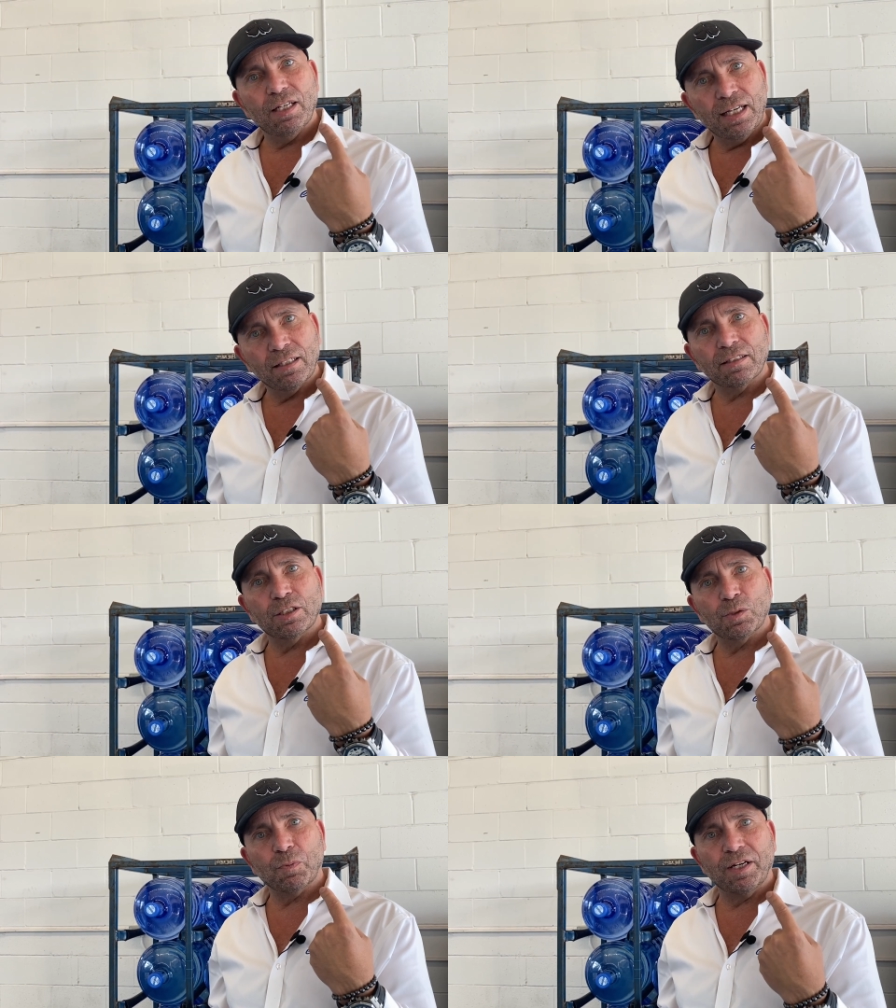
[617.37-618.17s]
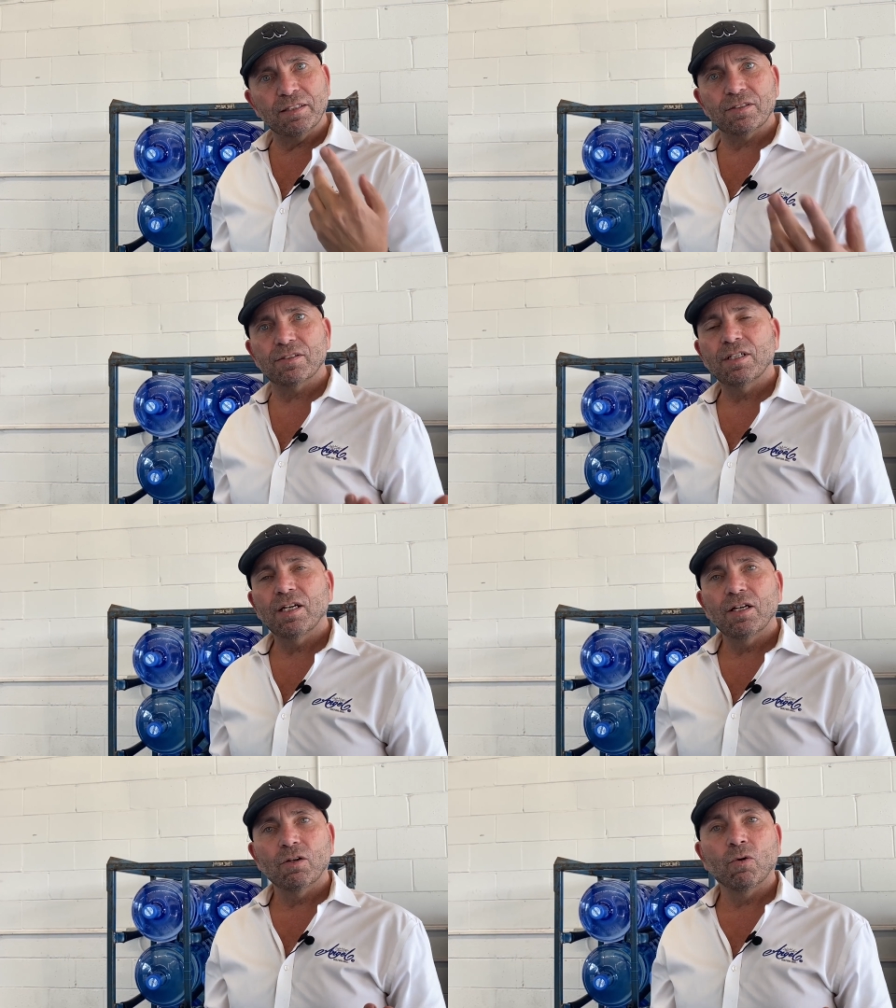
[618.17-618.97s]
Hinckley Springs,
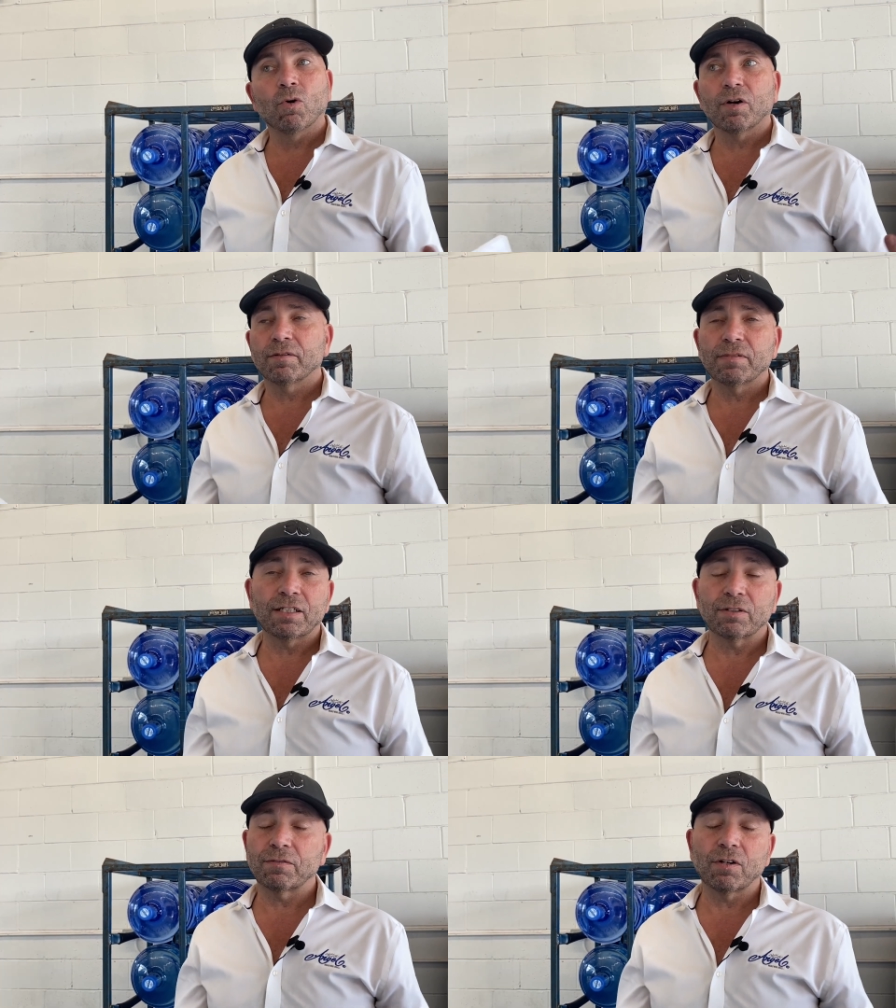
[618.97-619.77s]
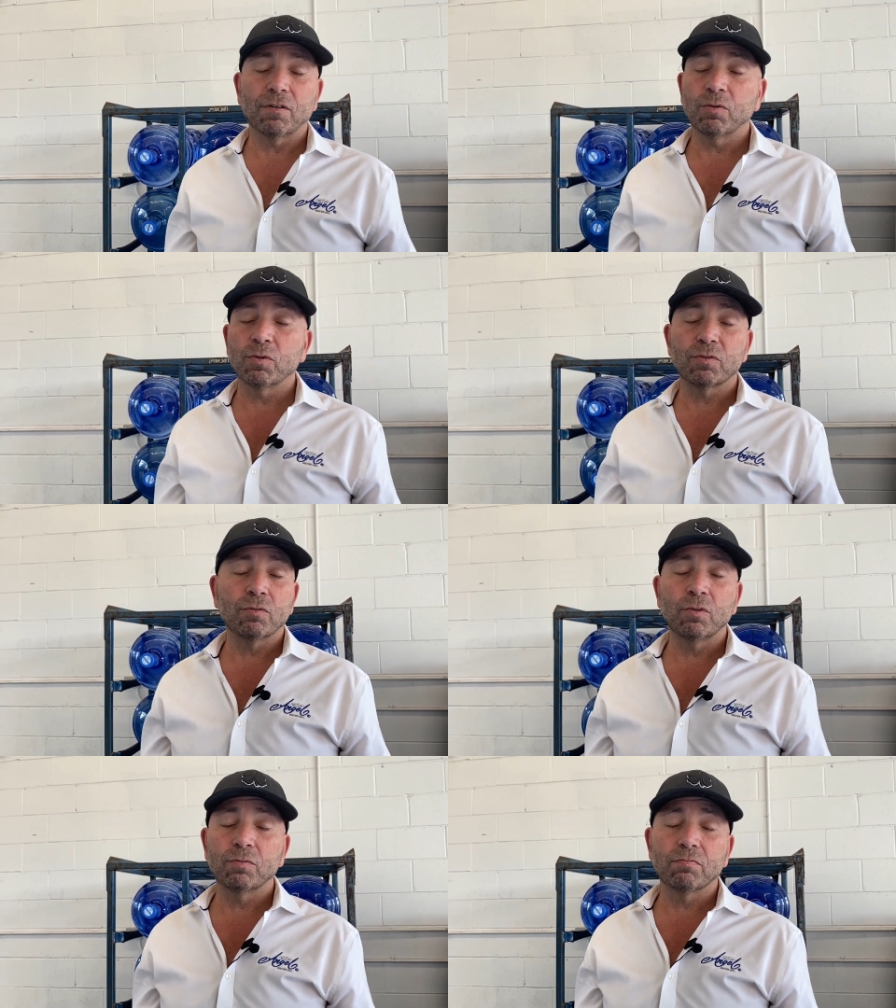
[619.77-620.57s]
or I don't even know who's,
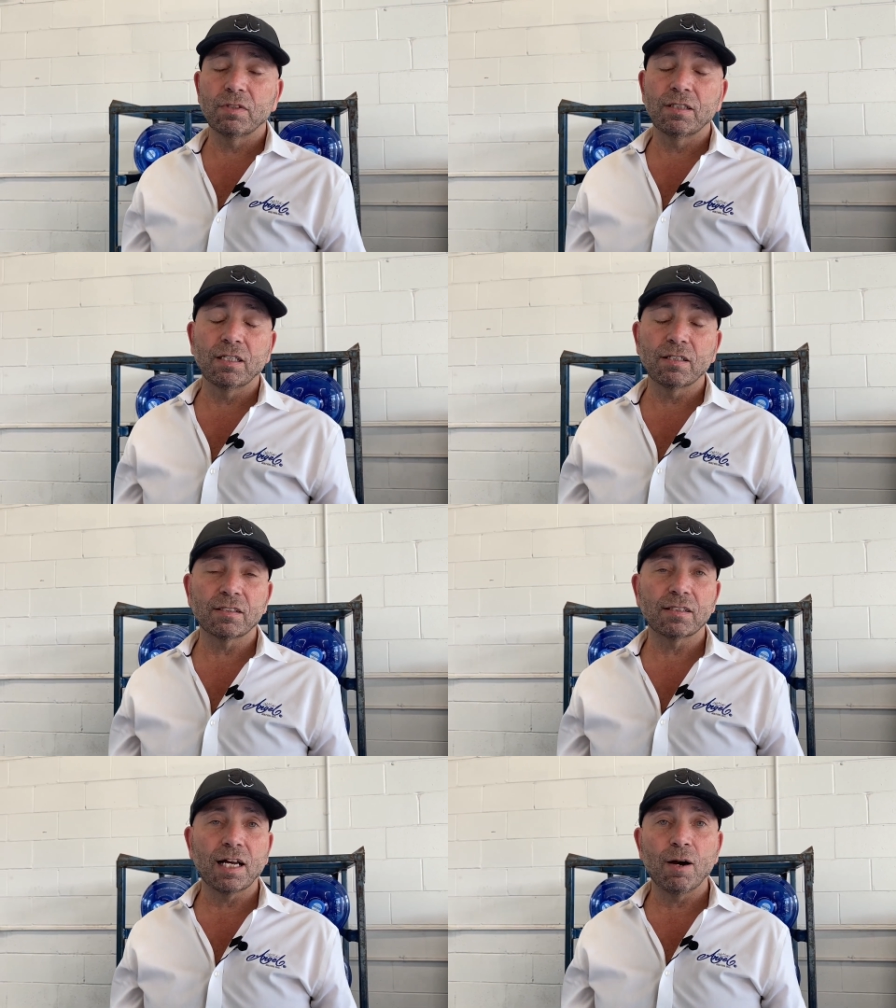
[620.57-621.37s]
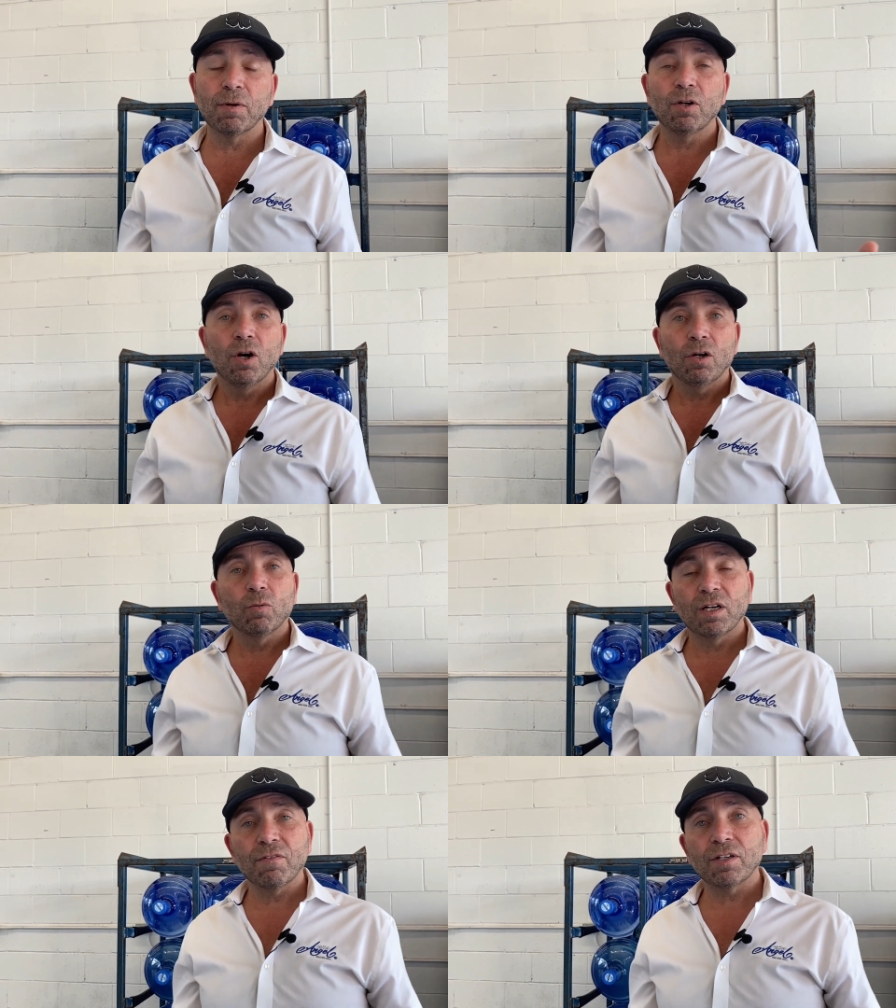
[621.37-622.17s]
who does it now, but
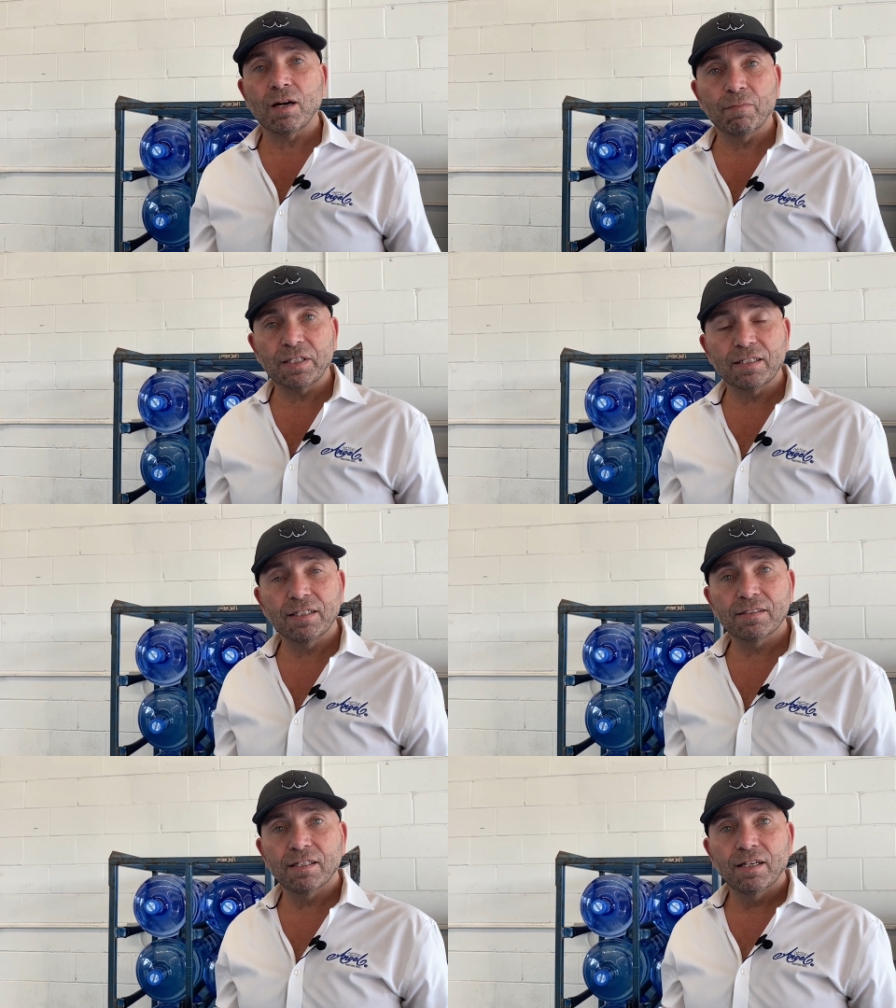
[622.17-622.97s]
whatever company it is,